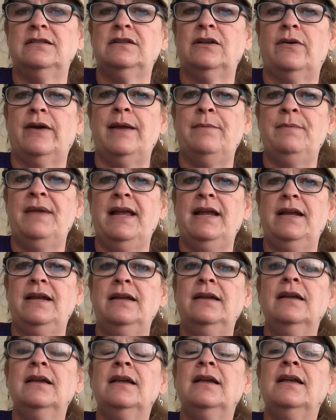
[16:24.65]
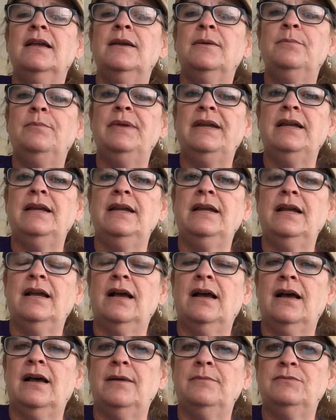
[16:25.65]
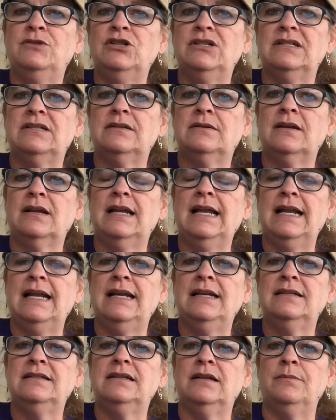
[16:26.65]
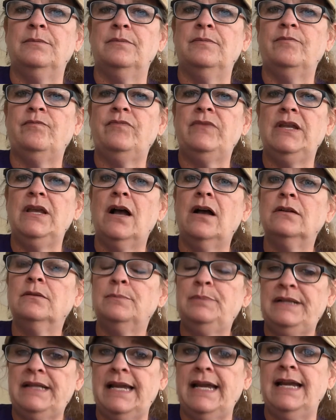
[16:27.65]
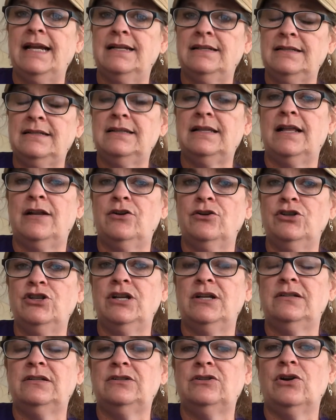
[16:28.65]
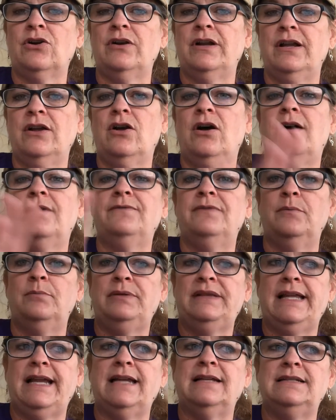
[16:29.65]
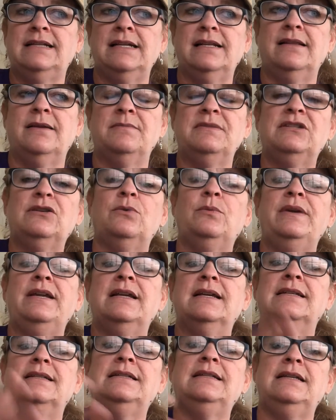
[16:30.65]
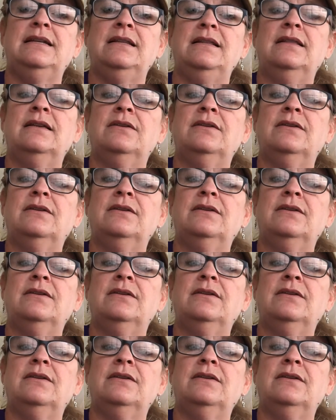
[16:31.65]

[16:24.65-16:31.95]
So I may be just getting some young plants that are just starting off and planting them so we can see